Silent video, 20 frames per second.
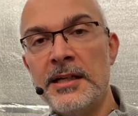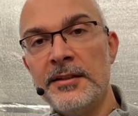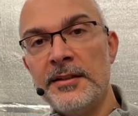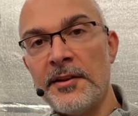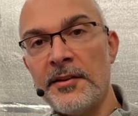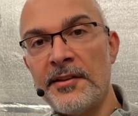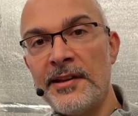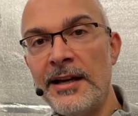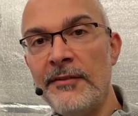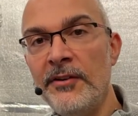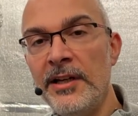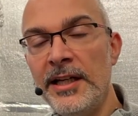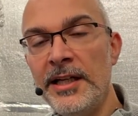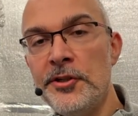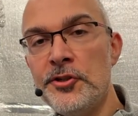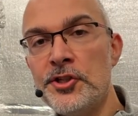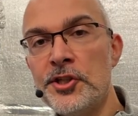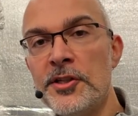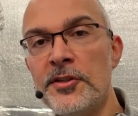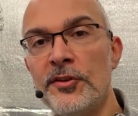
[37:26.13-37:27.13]
The 7
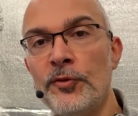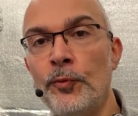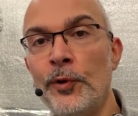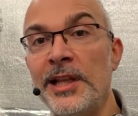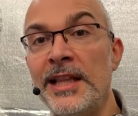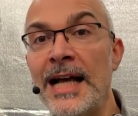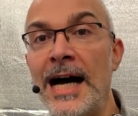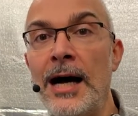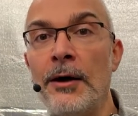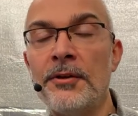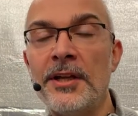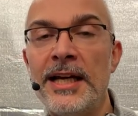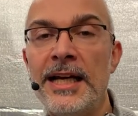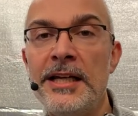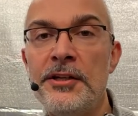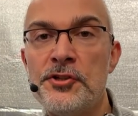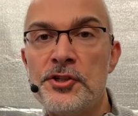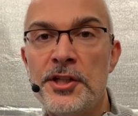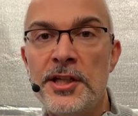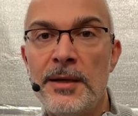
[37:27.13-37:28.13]
inches without
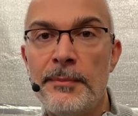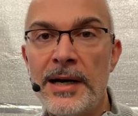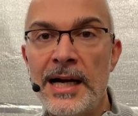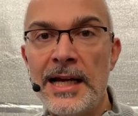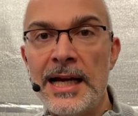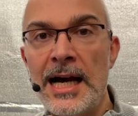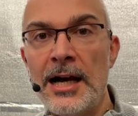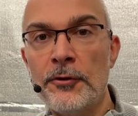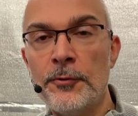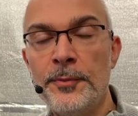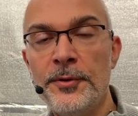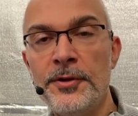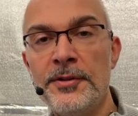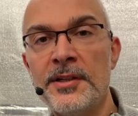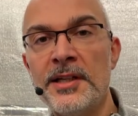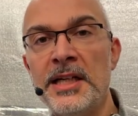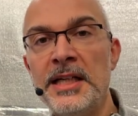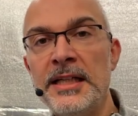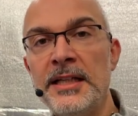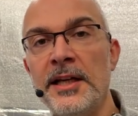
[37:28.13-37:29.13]
HDMI output,